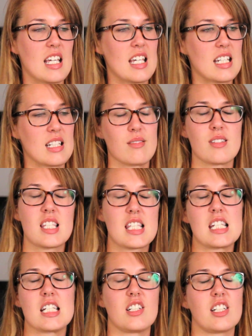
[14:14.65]
and it
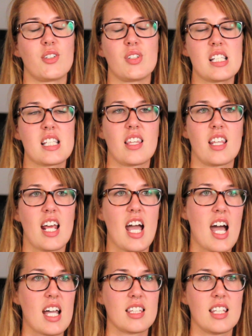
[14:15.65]
only said that it
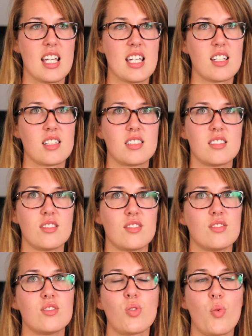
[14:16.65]
had like
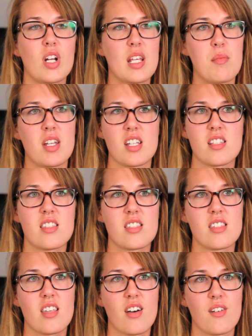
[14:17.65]
20
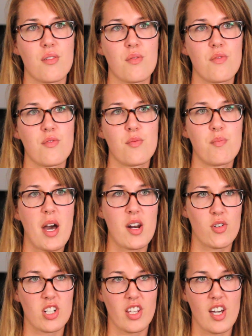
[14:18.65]
minutes of
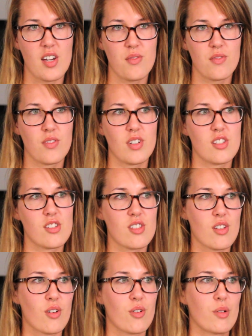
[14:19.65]
battery life, and
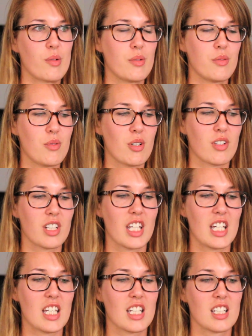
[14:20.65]
so we were
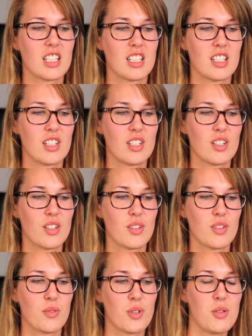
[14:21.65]
like,
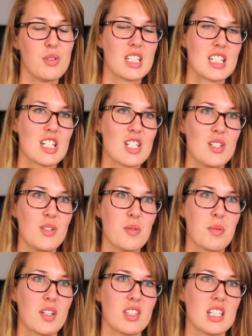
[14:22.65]
what are we gonna do
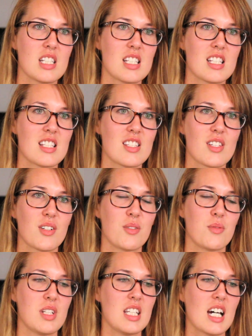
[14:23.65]
about this? And so
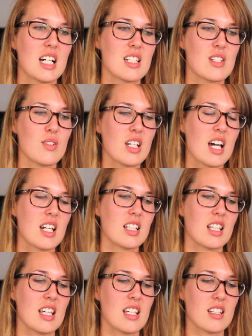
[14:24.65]
we had to kind
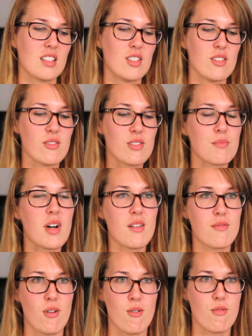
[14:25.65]
of like use my
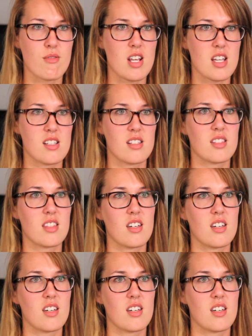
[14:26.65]
phone as